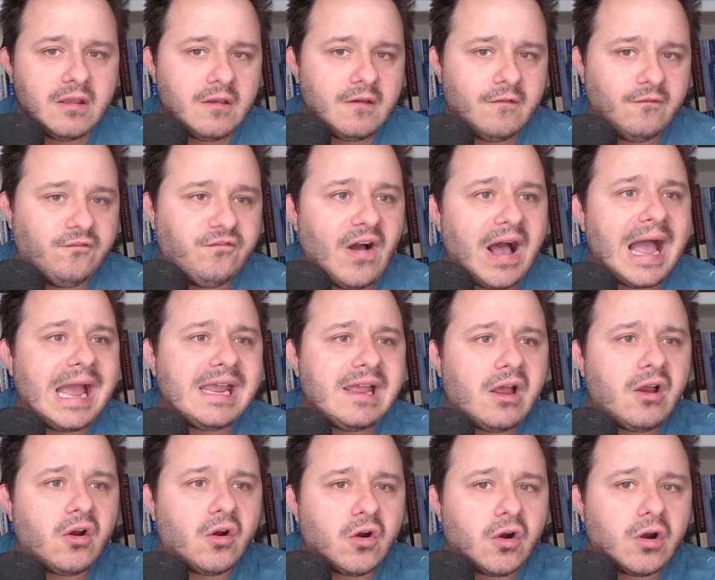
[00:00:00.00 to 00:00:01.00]

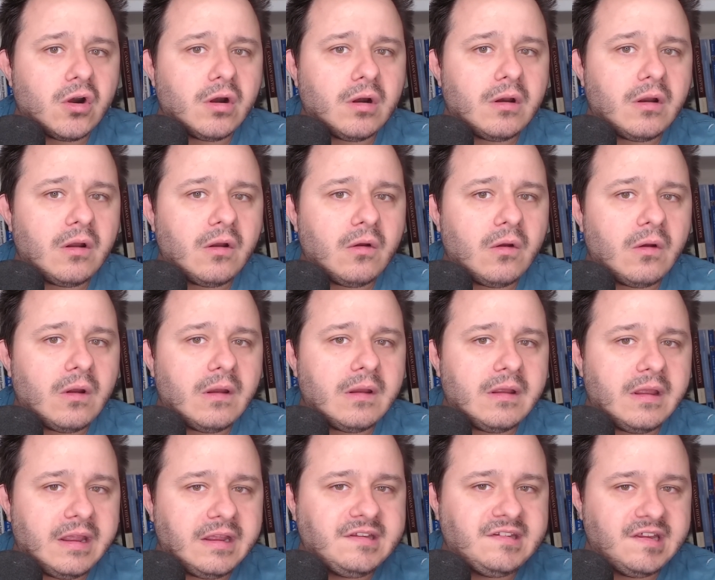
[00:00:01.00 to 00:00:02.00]
via her
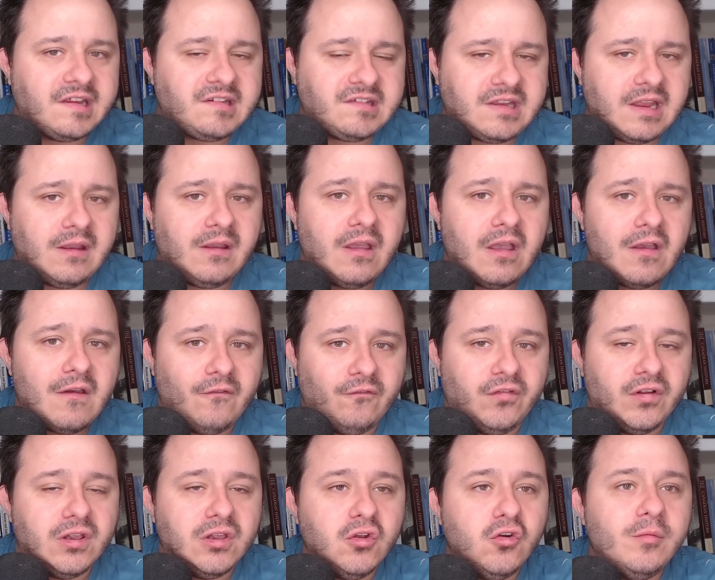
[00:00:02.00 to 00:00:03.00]
existing
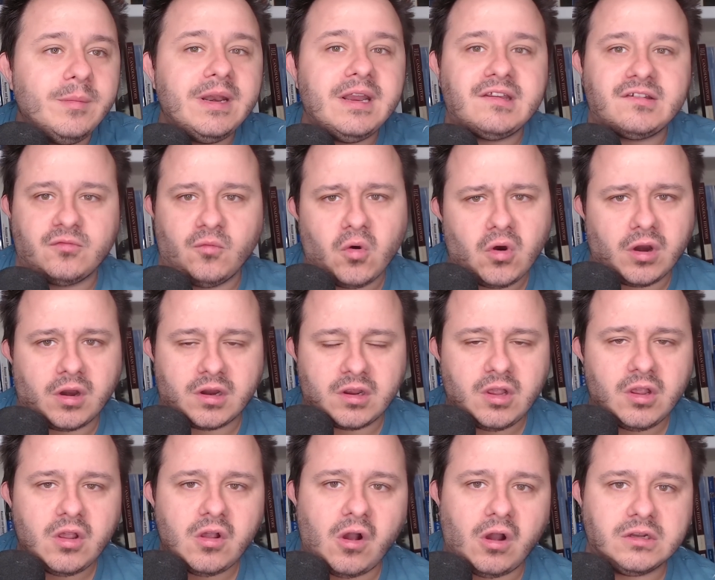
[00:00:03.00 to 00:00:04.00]
voluminous work
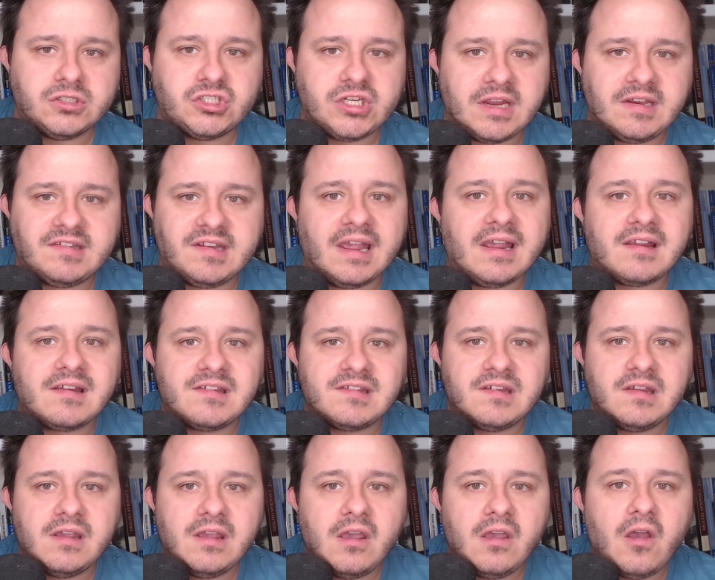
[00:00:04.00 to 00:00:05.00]
on J6.
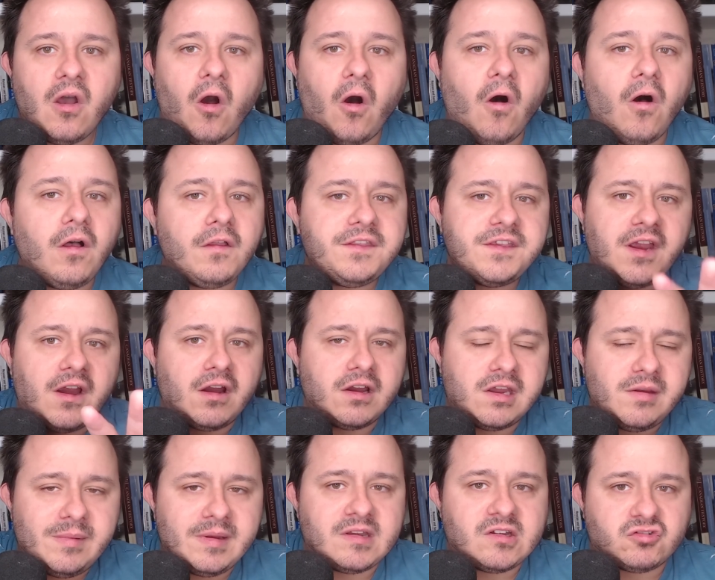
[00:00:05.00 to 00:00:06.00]
All the
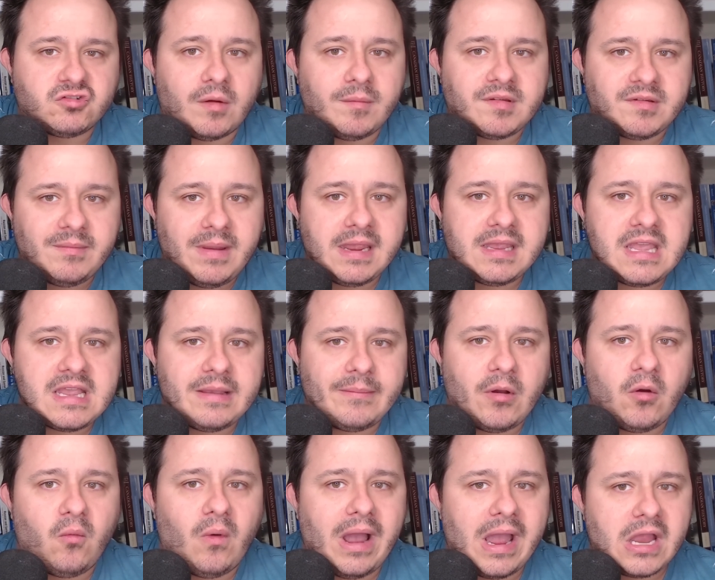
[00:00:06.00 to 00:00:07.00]
arguments Trump's making
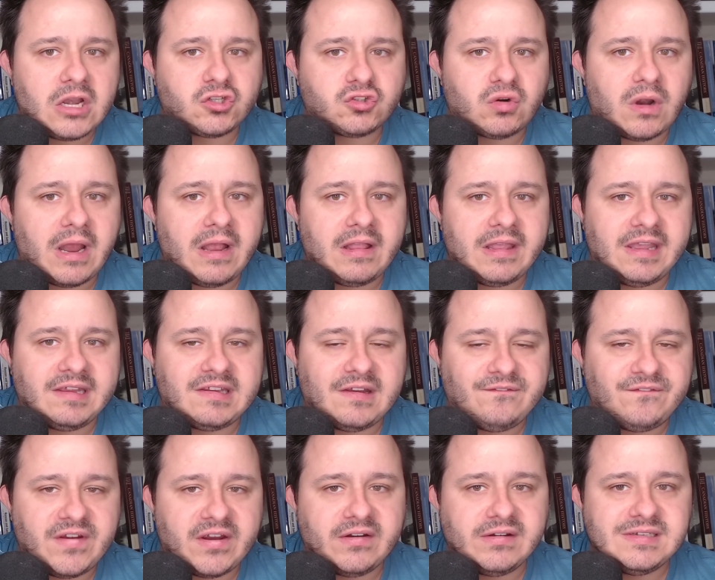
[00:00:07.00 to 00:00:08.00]
about why a trial isn't
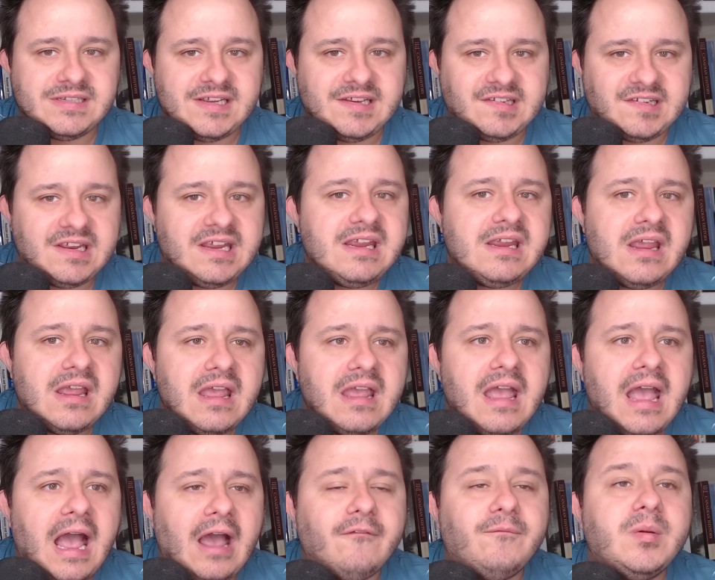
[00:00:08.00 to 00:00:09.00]
fair in D.C.
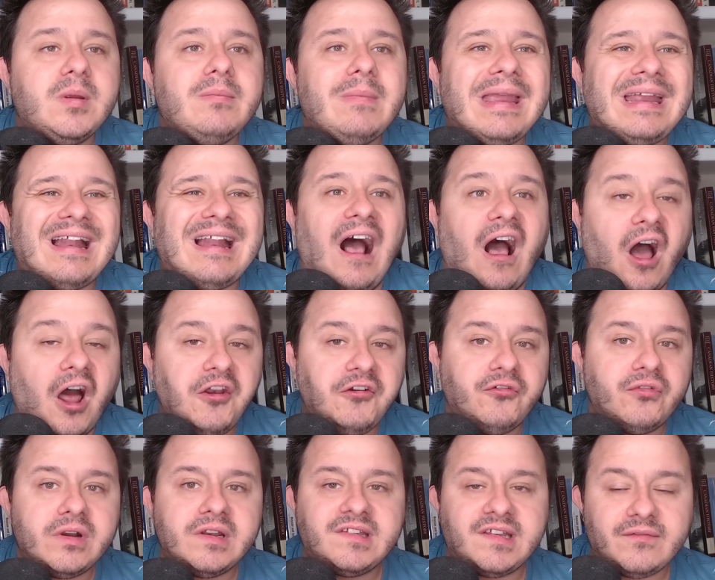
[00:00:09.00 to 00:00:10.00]
have been made
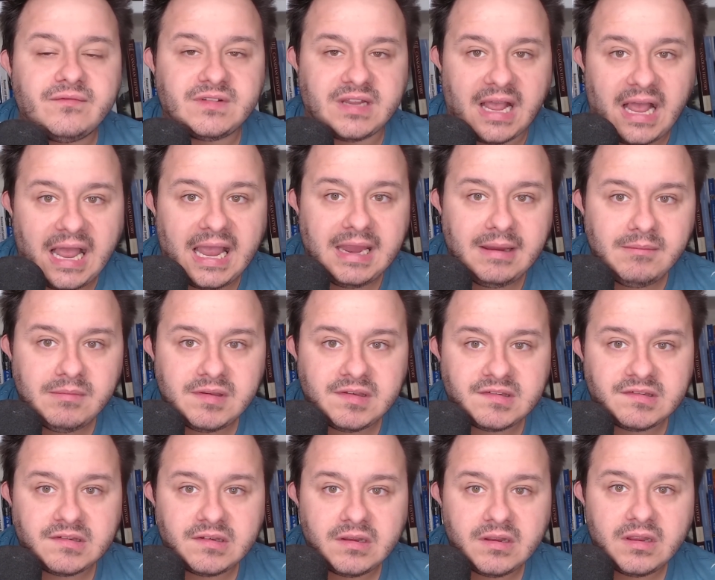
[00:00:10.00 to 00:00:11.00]
hundreds of
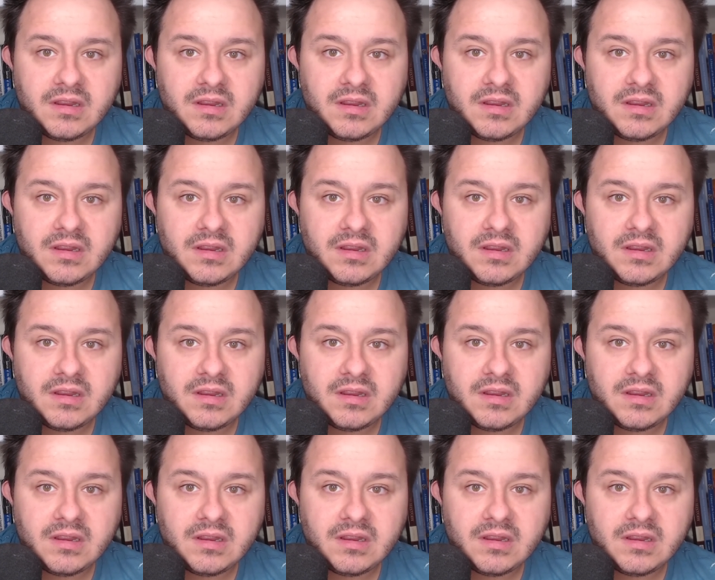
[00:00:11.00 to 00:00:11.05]
times